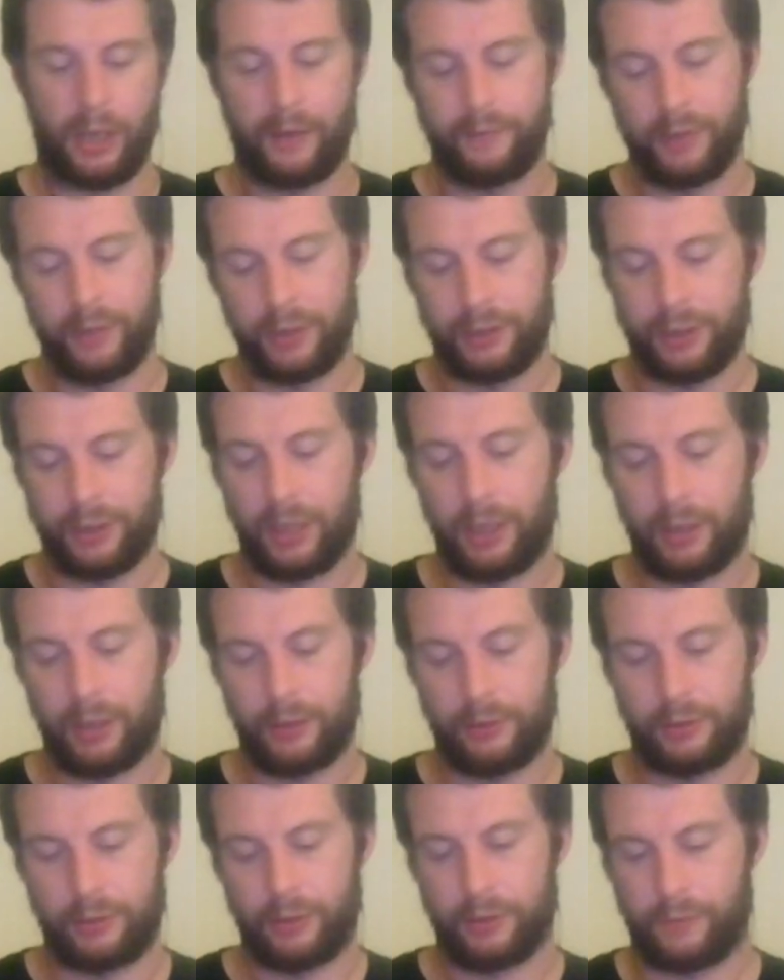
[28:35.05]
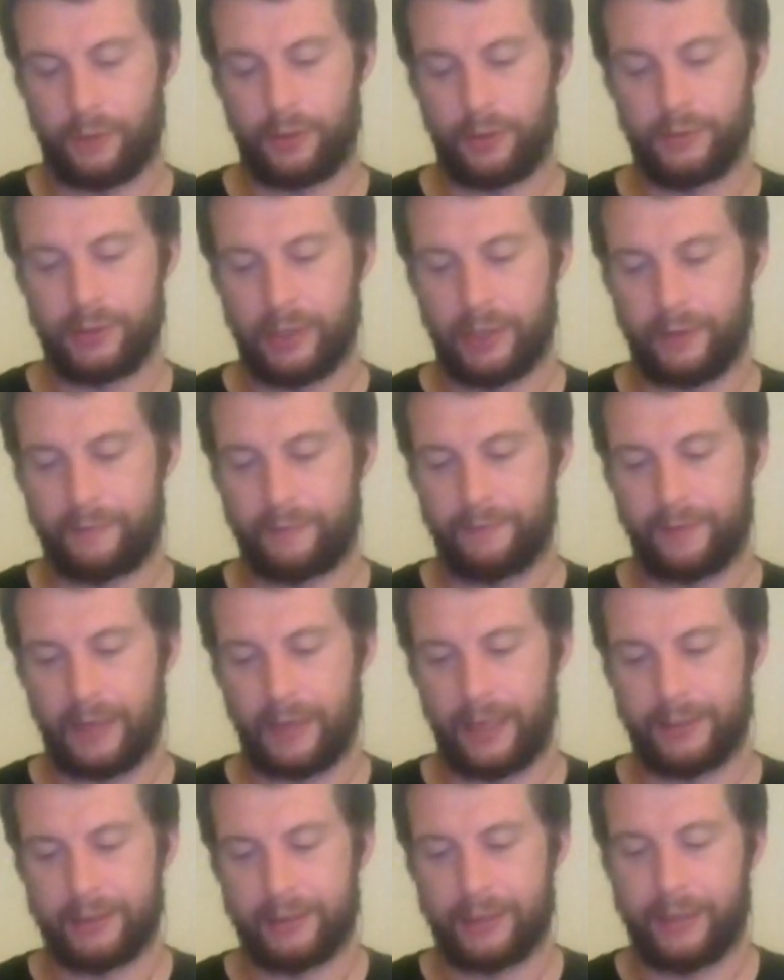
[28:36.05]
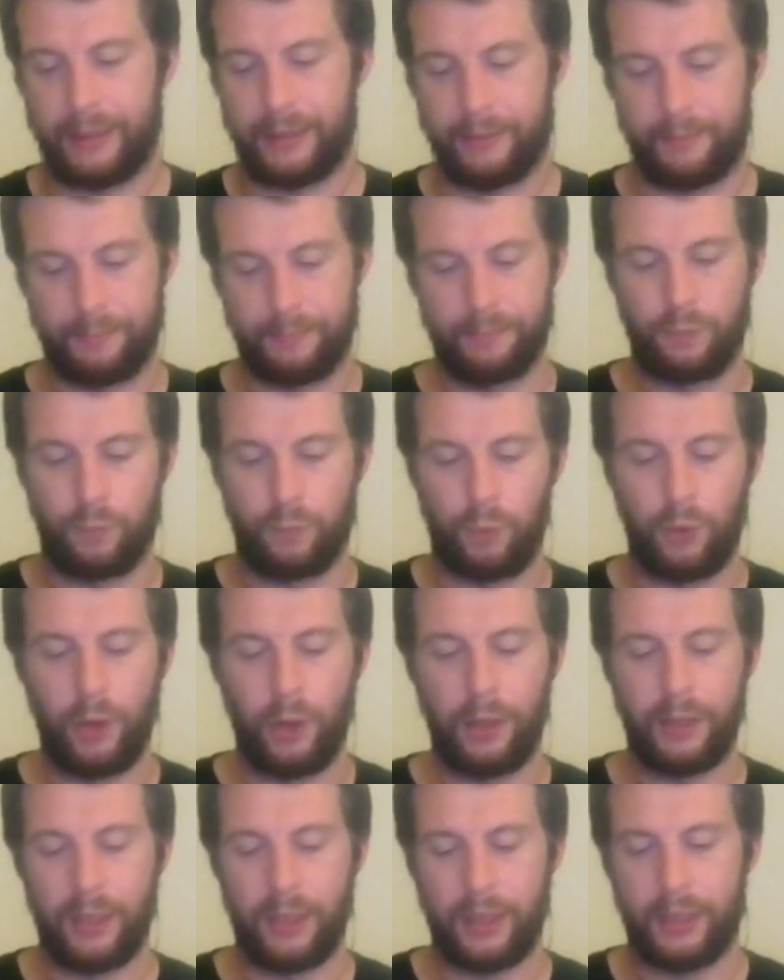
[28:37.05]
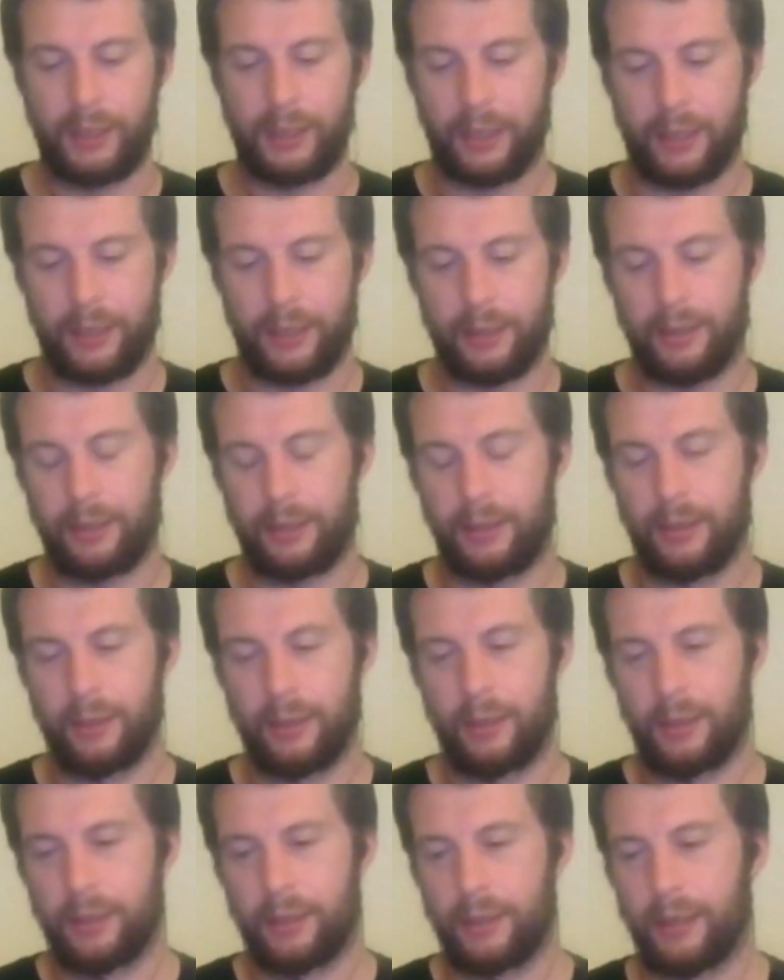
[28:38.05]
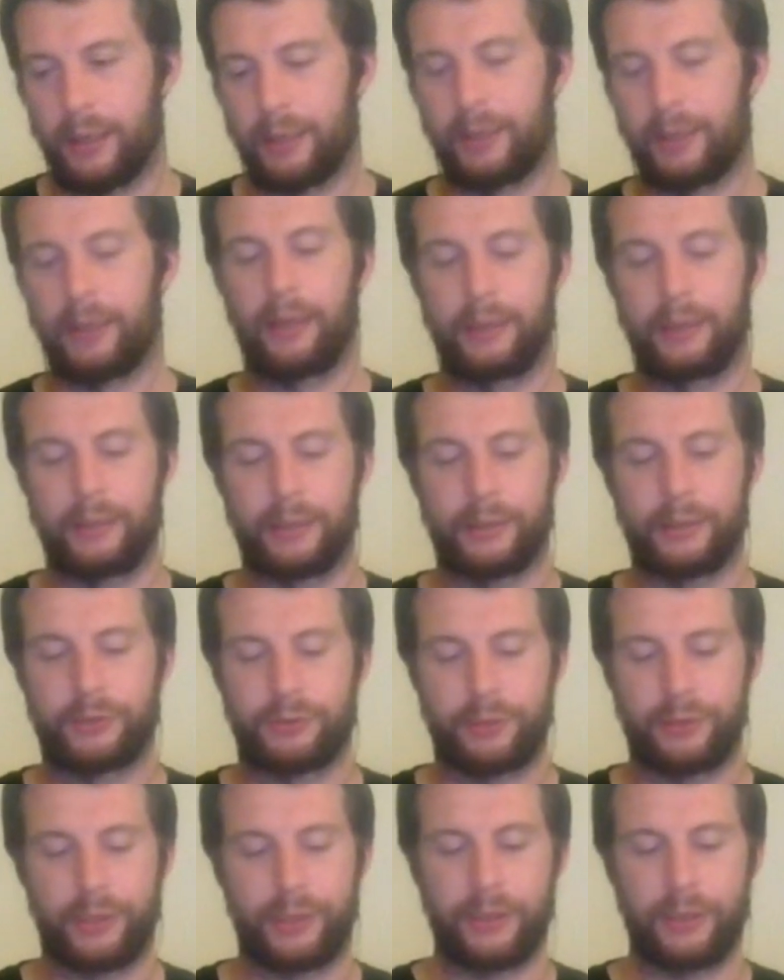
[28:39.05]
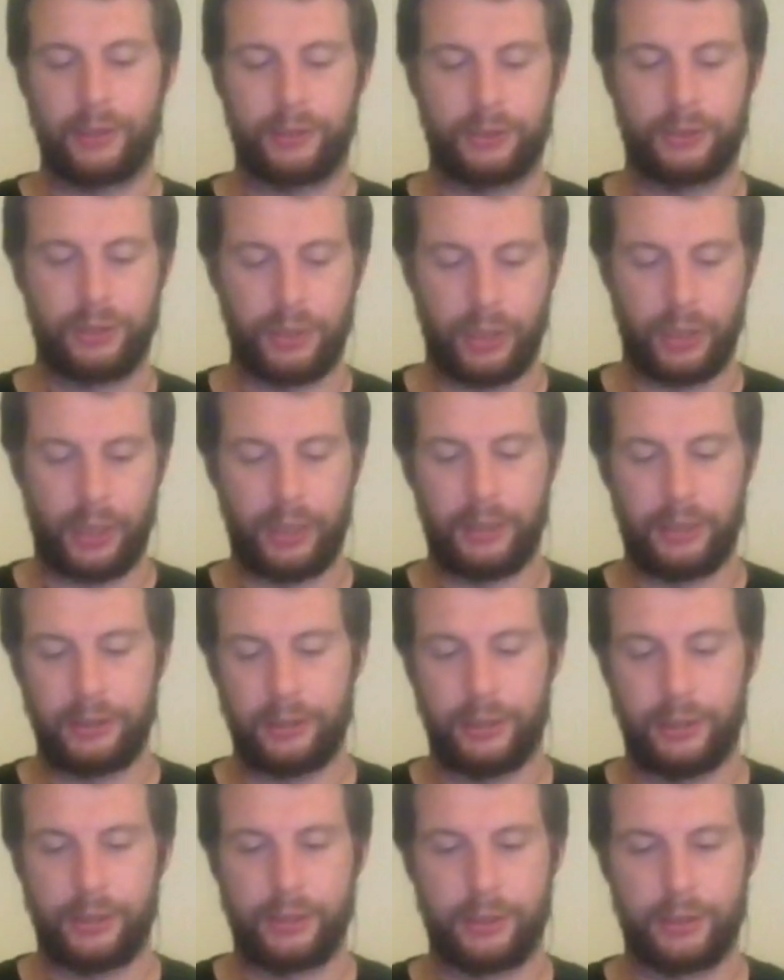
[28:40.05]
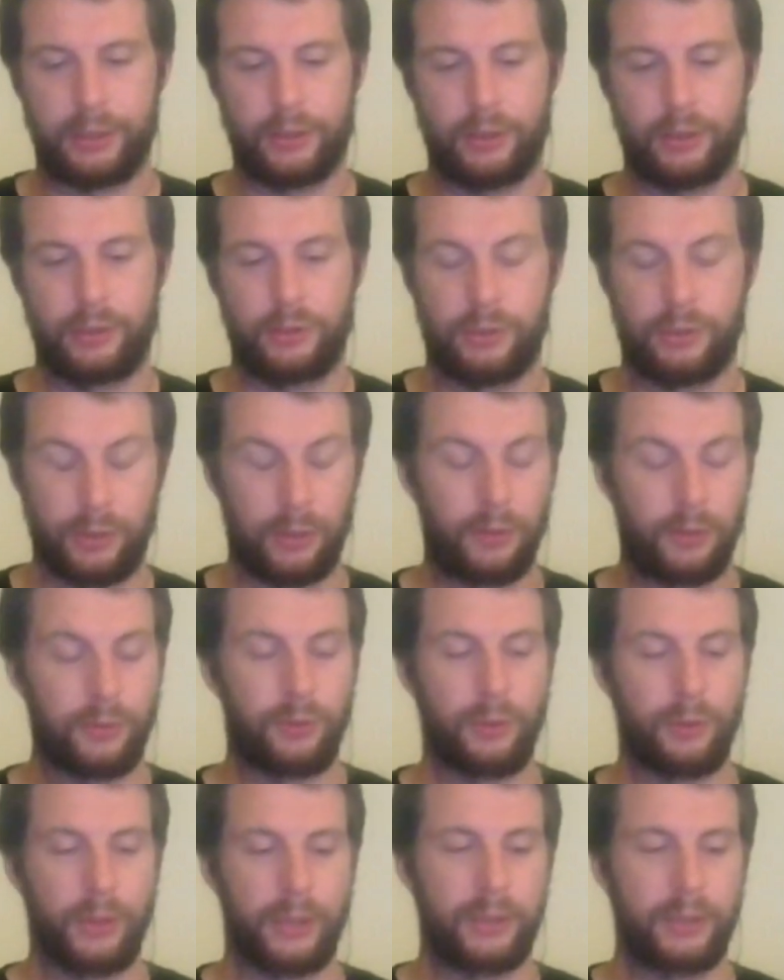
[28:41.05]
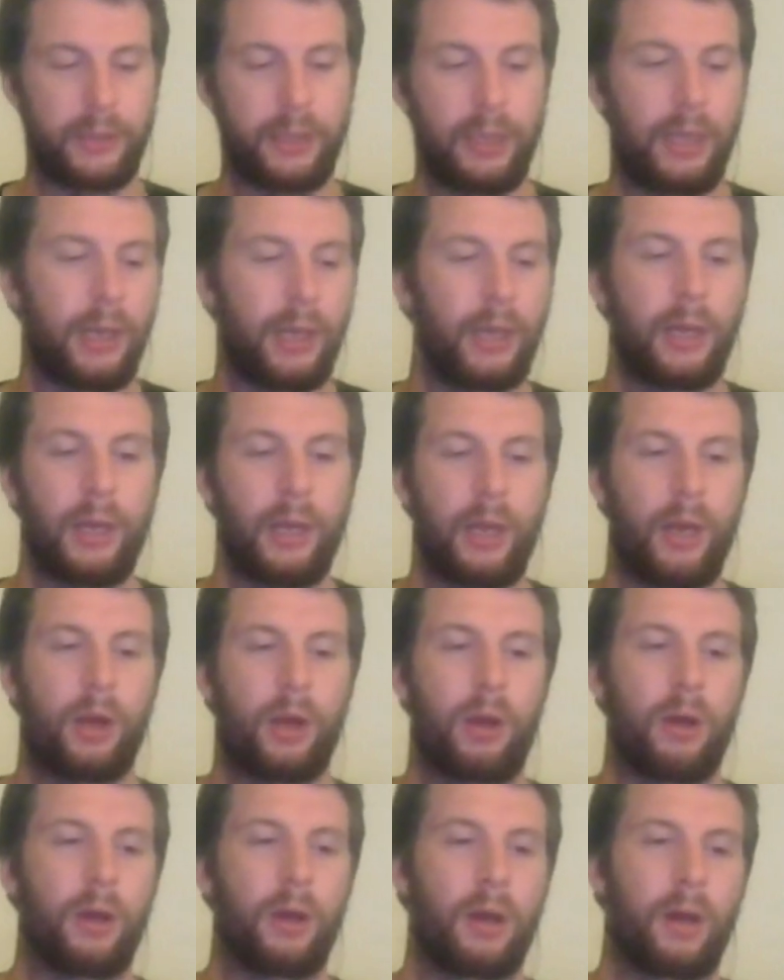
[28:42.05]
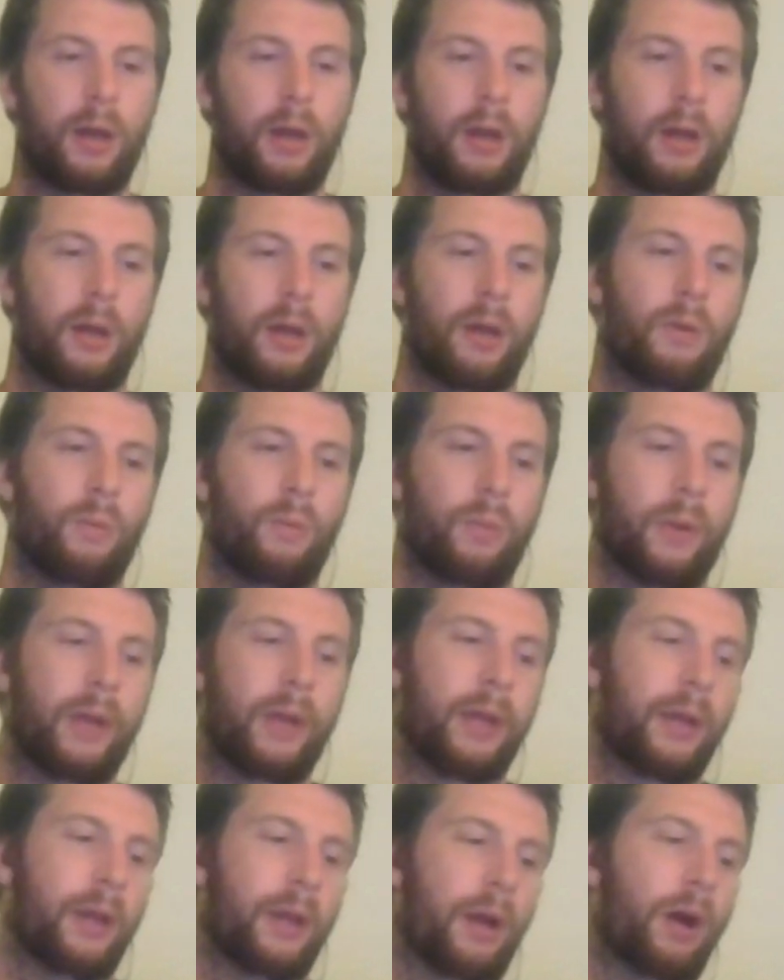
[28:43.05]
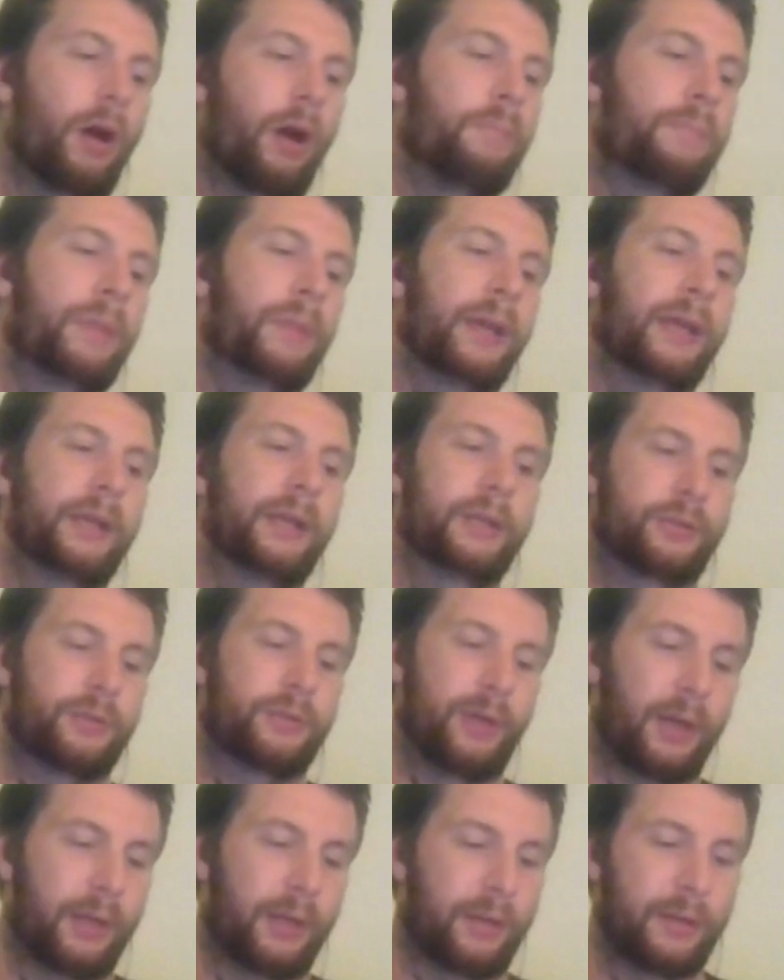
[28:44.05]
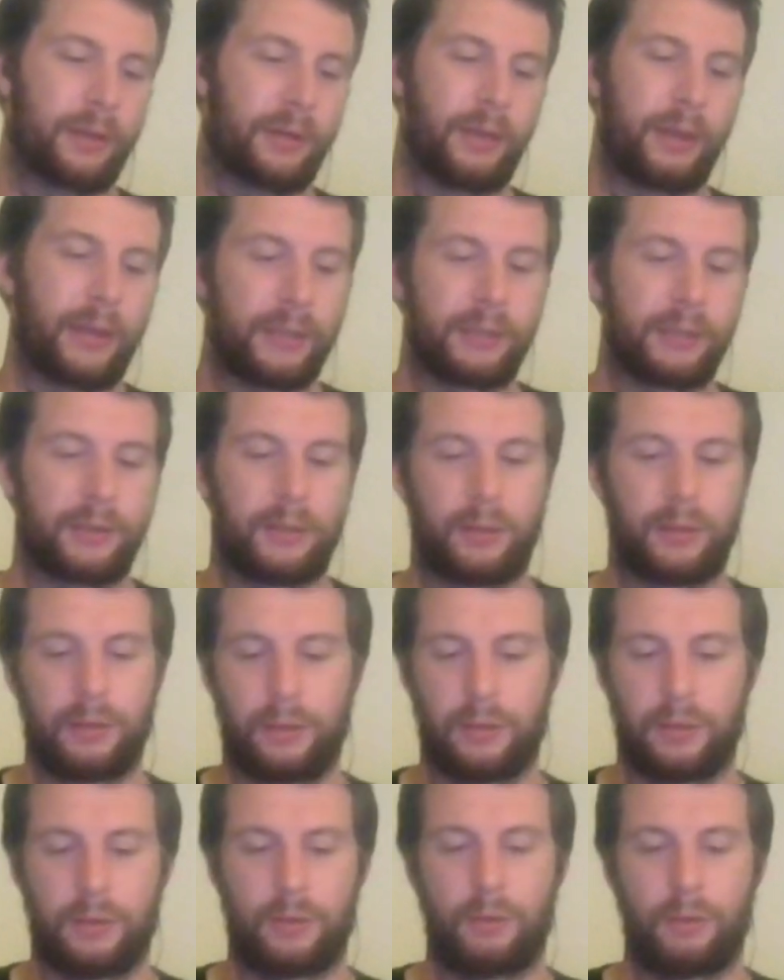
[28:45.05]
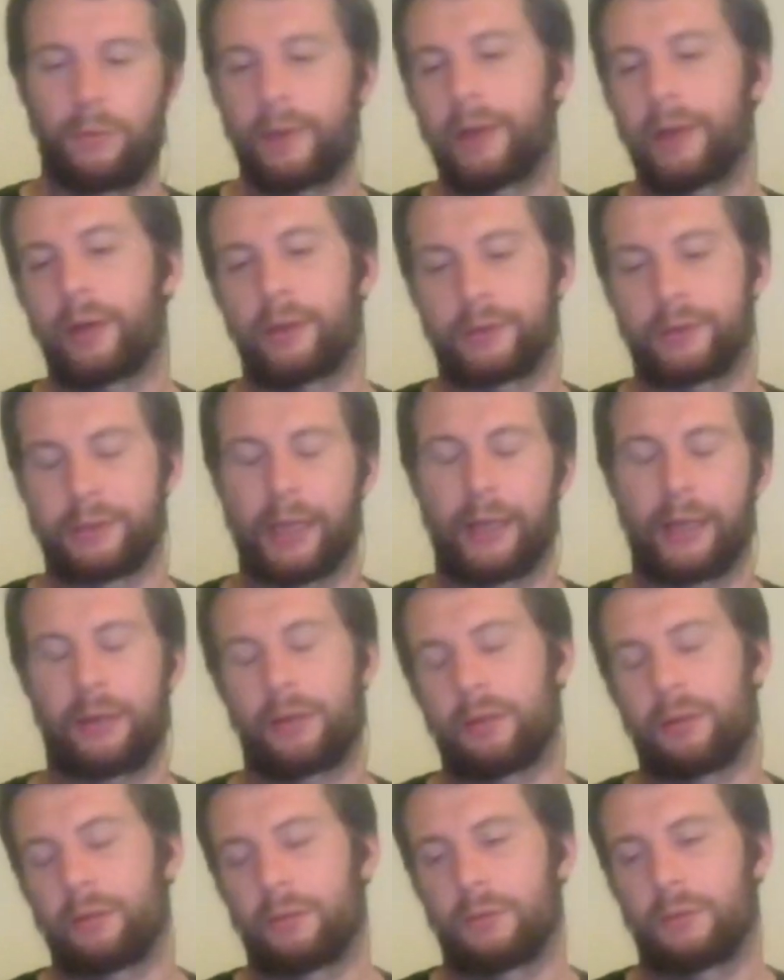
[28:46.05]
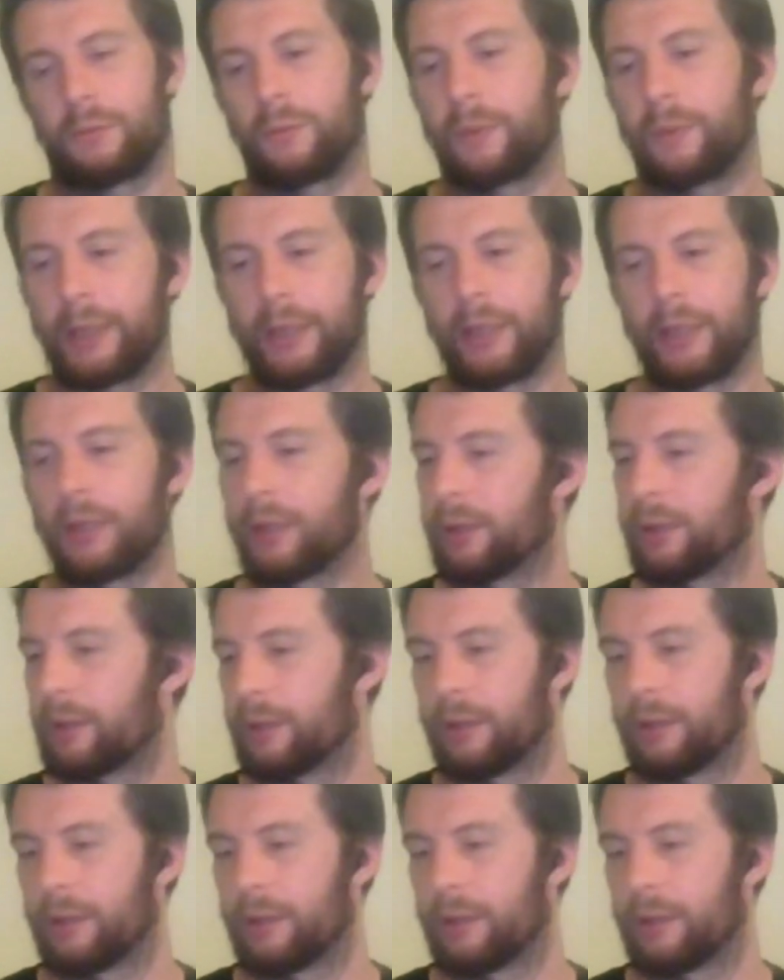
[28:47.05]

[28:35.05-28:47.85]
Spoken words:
Having a child that grows that fast, working in an industry that changes so quickly, where our biggest strength is we're not set. We're